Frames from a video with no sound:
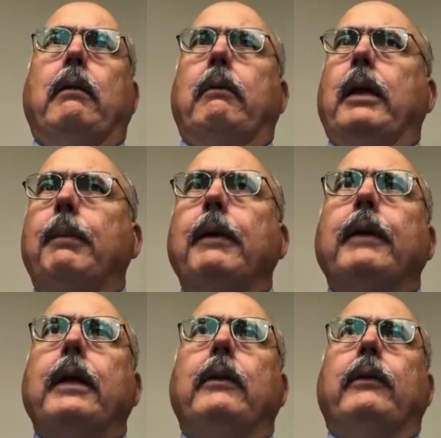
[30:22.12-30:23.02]
N P
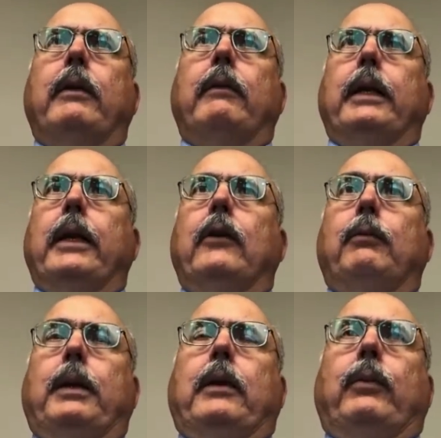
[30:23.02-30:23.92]
Vs and everything else
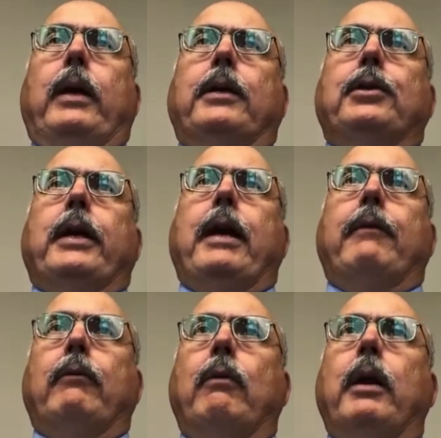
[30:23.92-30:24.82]
because we actually
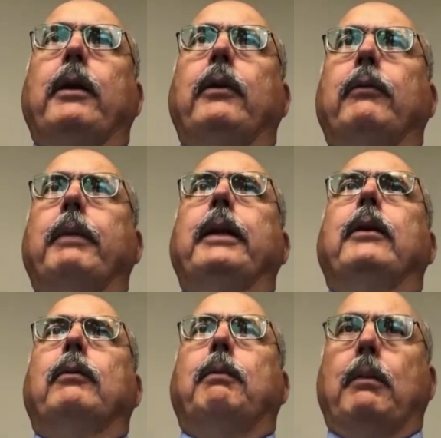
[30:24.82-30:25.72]
haven't run those and made
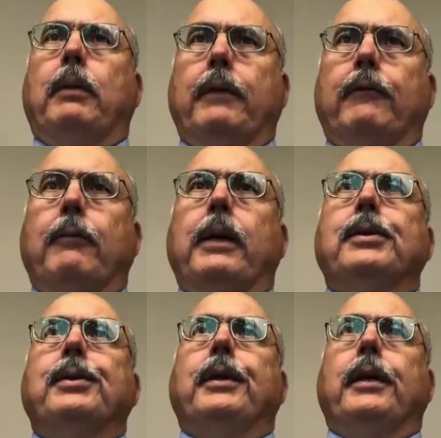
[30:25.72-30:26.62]
those public
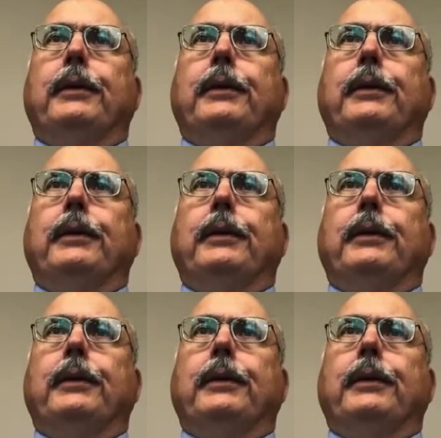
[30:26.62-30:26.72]
information